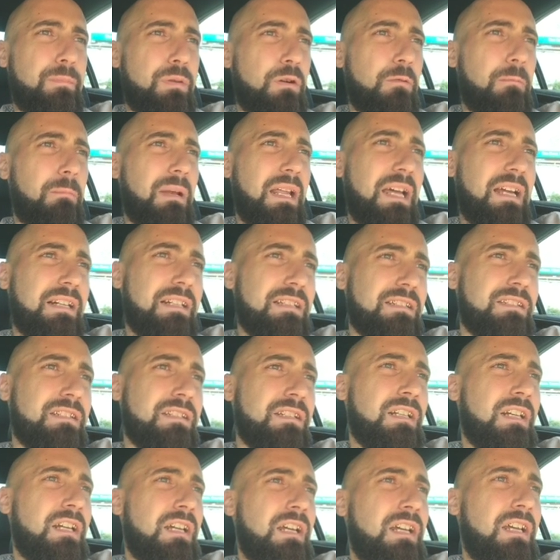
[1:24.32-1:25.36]
pro-blackness.
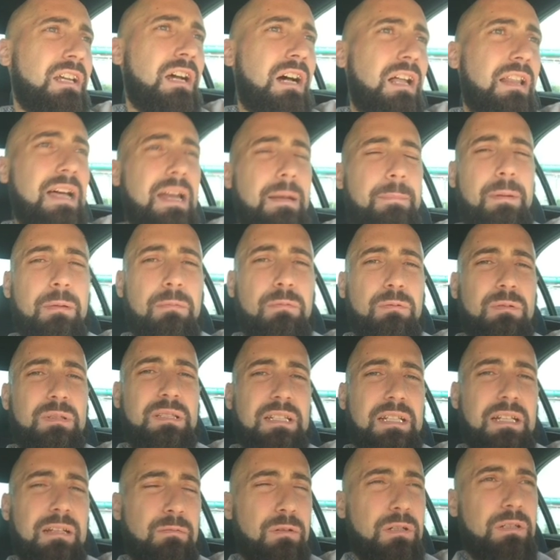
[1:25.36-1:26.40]
A lot of people were
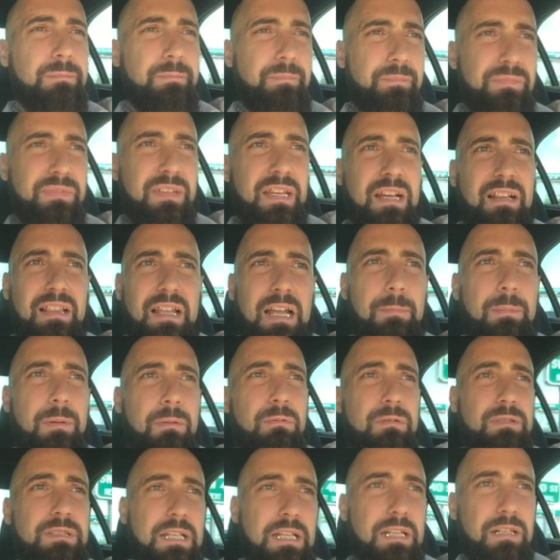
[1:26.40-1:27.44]
saying, a lot of people
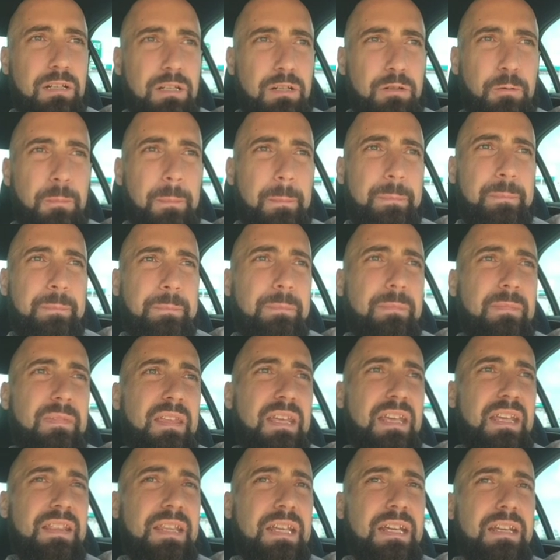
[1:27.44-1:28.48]
were saying no.
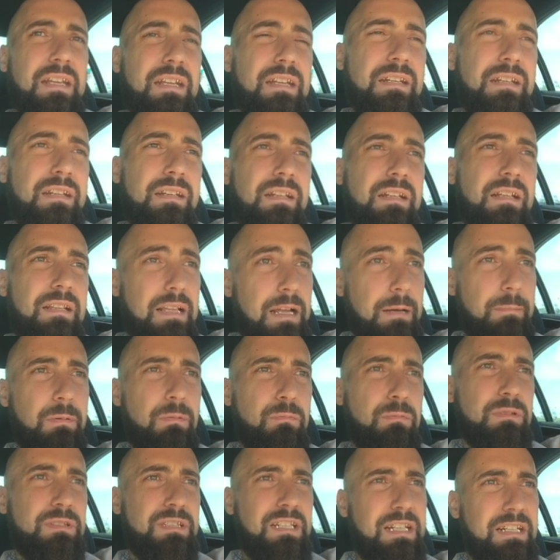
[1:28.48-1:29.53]
And then a lot of people
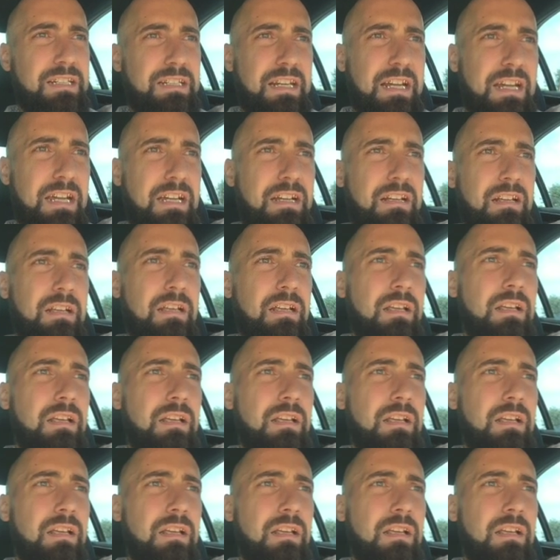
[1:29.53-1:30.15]
were saying, yeah,